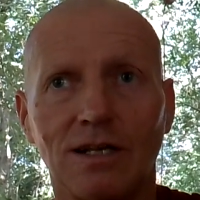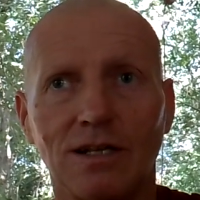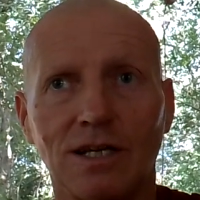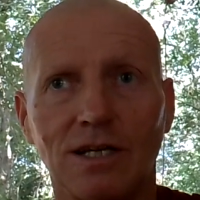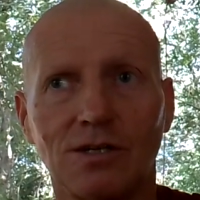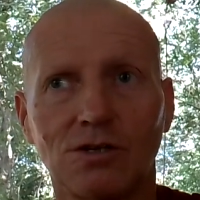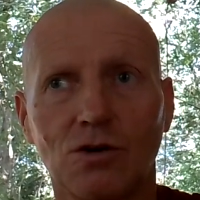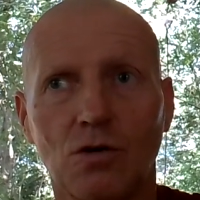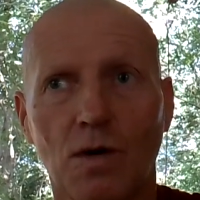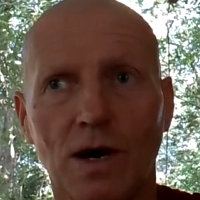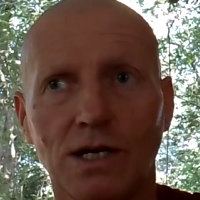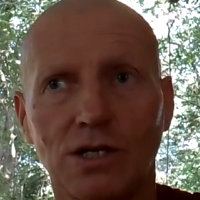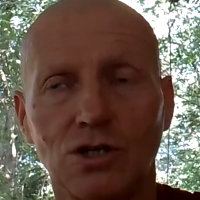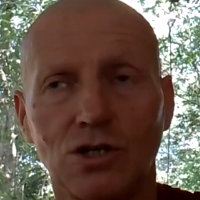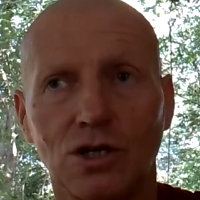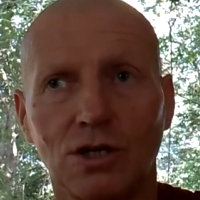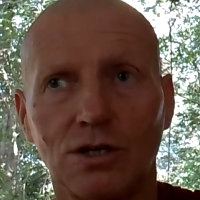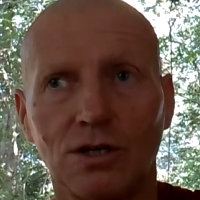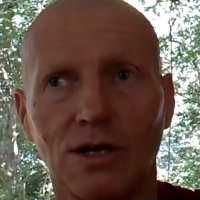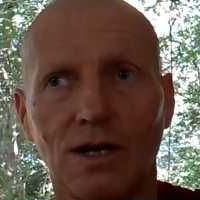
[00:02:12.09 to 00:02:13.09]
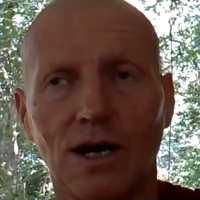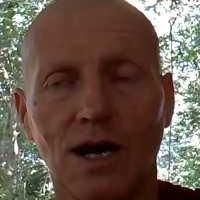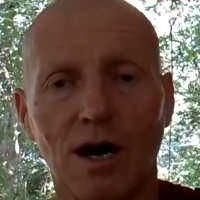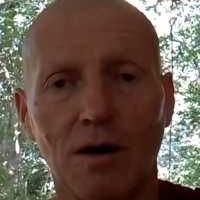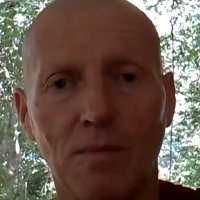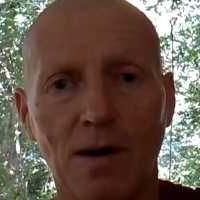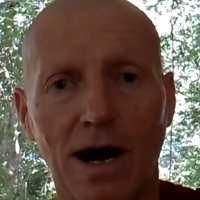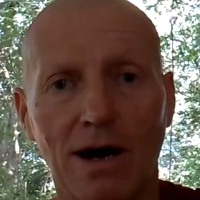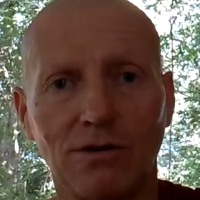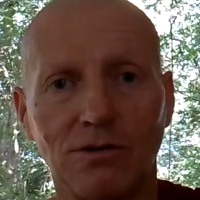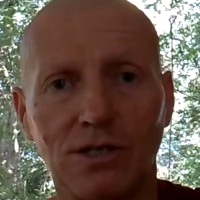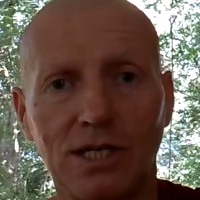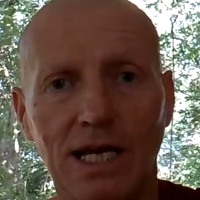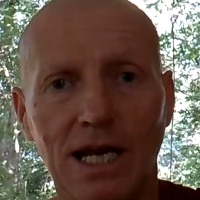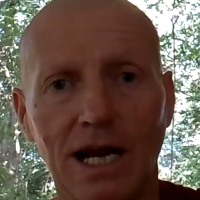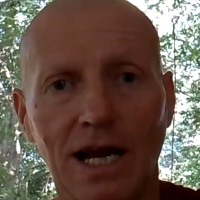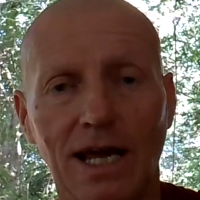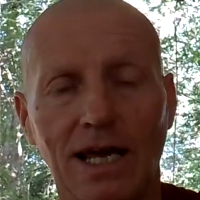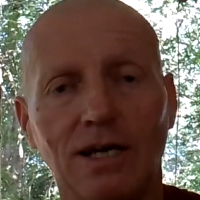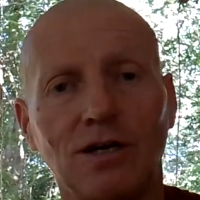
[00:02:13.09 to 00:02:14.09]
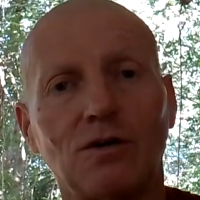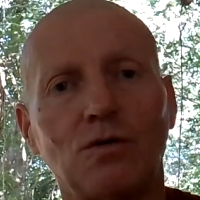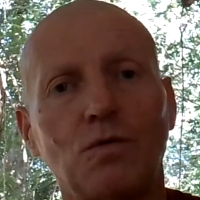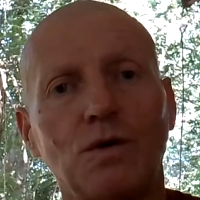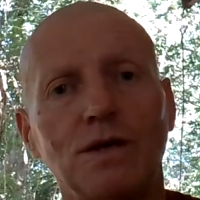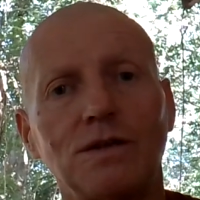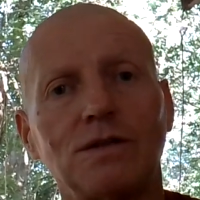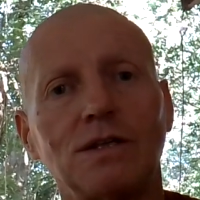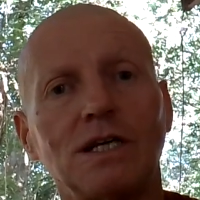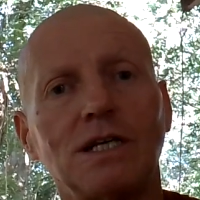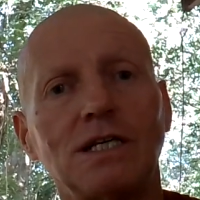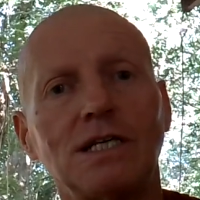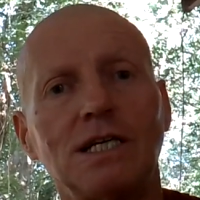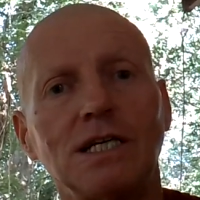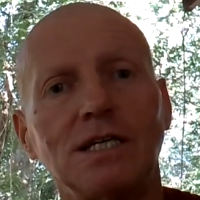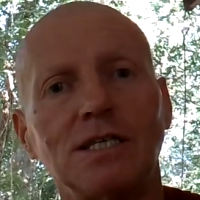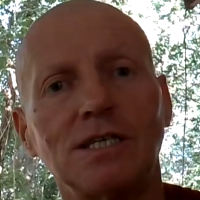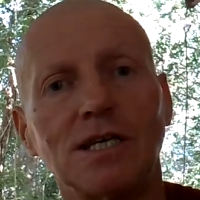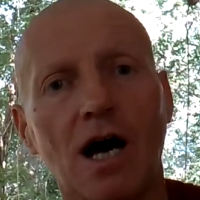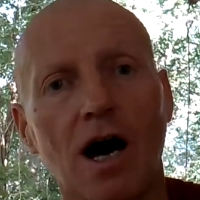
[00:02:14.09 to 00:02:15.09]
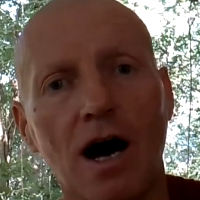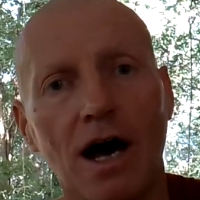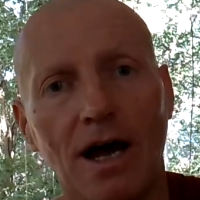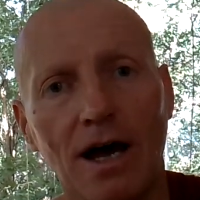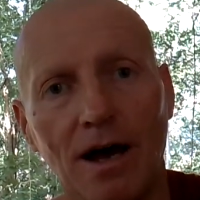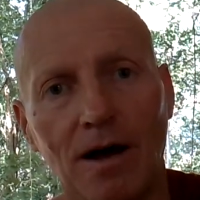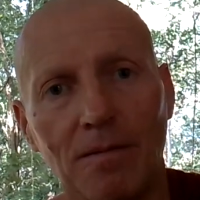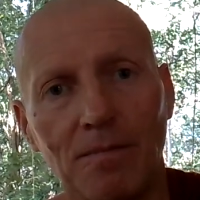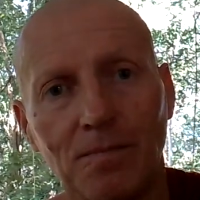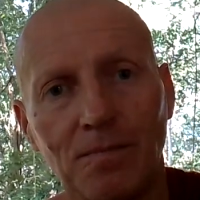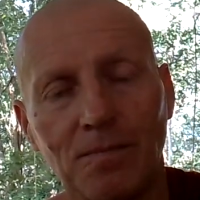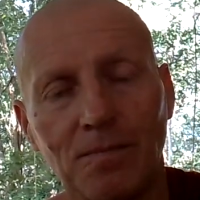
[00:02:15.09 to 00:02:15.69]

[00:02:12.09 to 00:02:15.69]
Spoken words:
this question about dealing with desire.